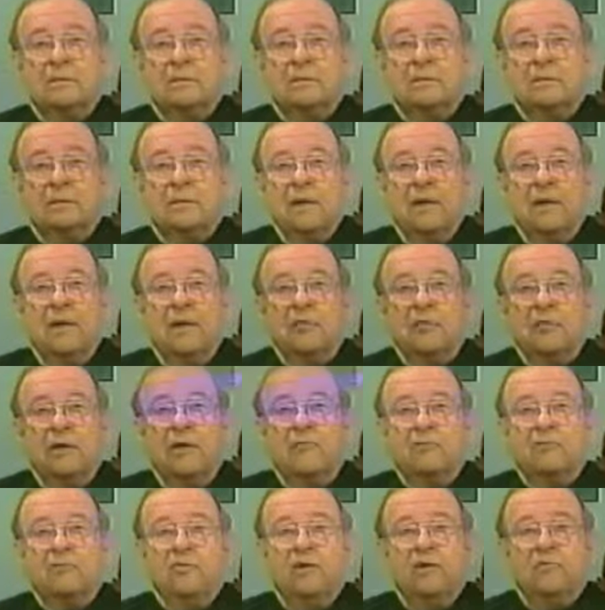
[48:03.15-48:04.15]
And you have
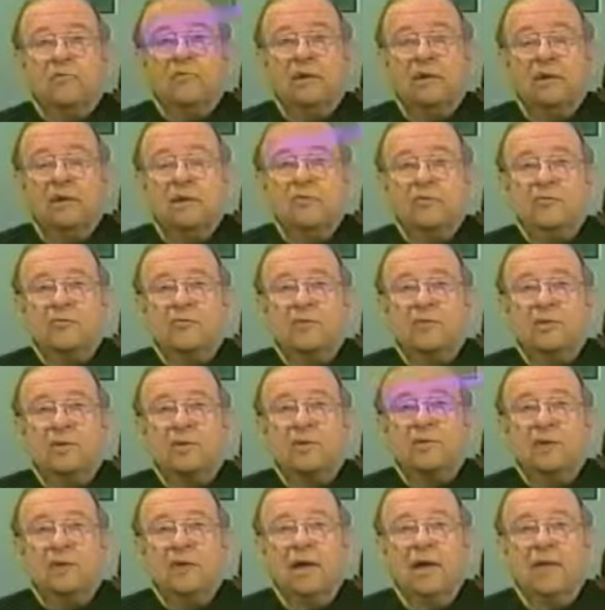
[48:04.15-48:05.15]
joint meetings. You work
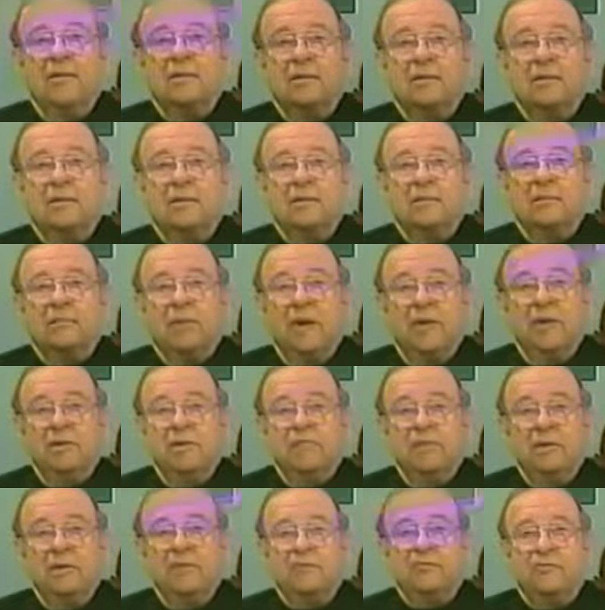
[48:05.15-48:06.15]
together. Might even
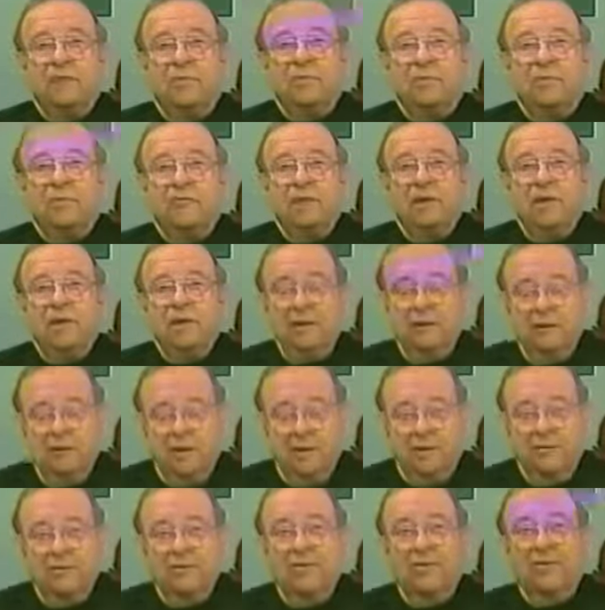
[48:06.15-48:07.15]
be a subcommittee. I
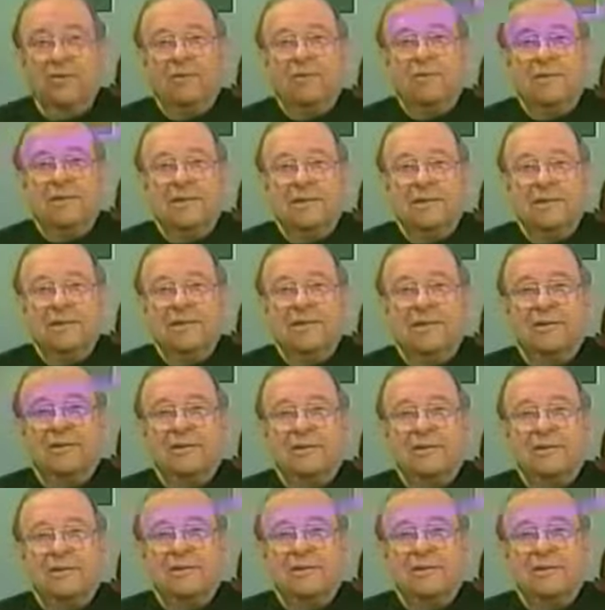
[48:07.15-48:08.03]
don't know, but you know.